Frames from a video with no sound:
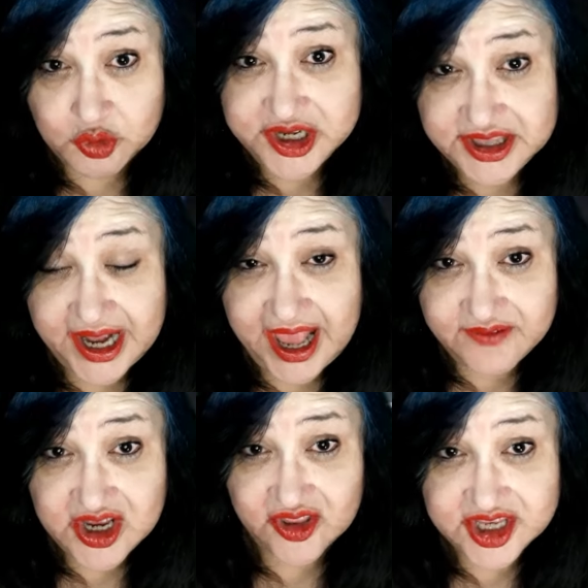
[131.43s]
breathing
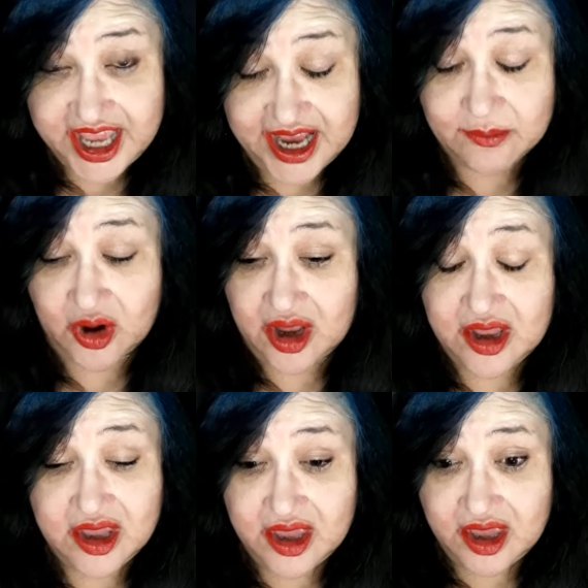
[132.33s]
heavy on the camera,
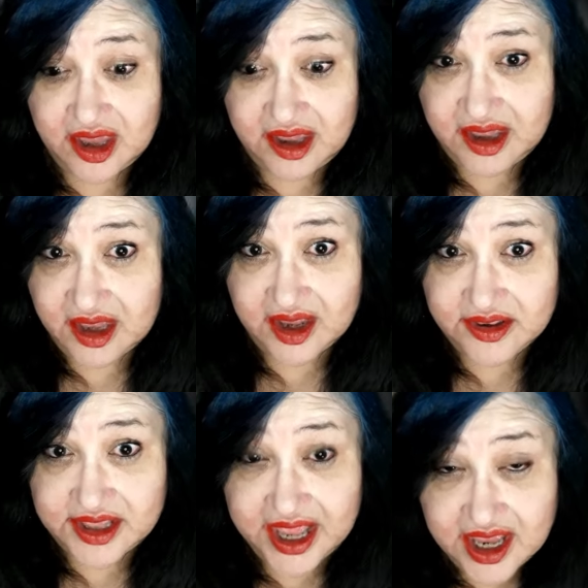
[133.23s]
and
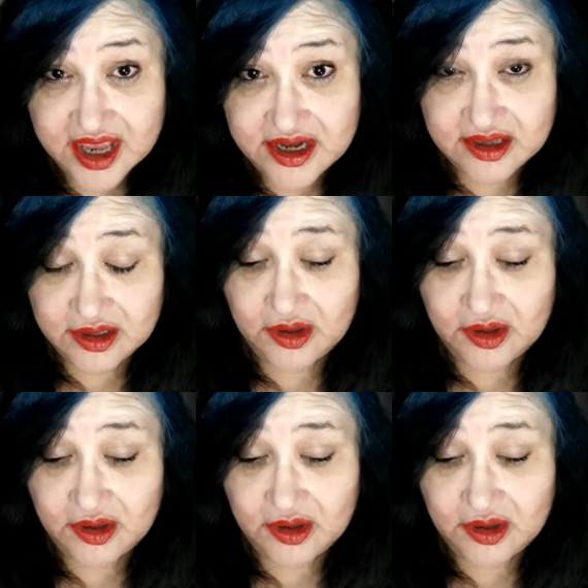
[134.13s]
then